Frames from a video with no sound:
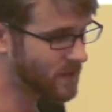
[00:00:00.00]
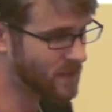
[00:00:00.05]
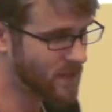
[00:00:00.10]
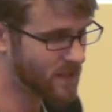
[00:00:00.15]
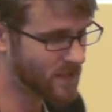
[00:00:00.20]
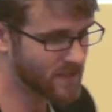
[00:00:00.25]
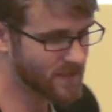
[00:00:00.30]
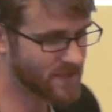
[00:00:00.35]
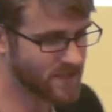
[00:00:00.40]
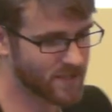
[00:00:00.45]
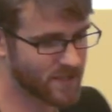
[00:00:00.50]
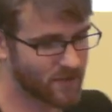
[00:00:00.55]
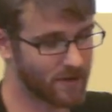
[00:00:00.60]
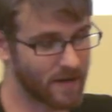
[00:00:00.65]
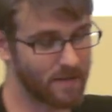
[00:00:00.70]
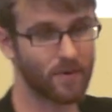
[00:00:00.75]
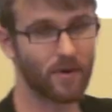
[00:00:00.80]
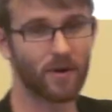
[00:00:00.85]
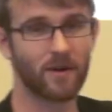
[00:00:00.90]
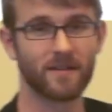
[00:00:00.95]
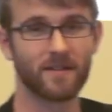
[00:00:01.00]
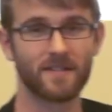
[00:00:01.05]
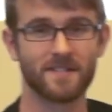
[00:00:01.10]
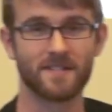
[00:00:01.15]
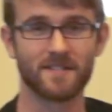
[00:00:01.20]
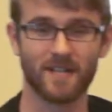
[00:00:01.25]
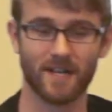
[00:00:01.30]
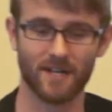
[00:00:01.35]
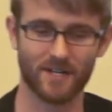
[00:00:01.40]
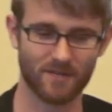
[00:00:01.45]
this is the great part of the
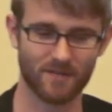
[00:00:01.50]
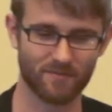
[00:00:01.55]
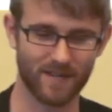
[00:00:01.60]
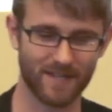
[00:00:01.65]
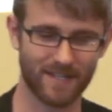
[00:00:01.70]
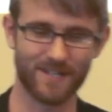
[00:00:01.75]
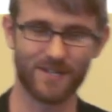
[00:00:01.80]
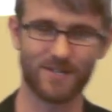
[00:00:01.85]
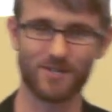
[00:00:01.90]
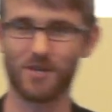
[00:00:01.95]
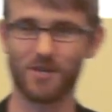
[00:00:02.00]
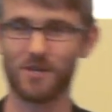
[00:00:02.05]
discussion where I get to show you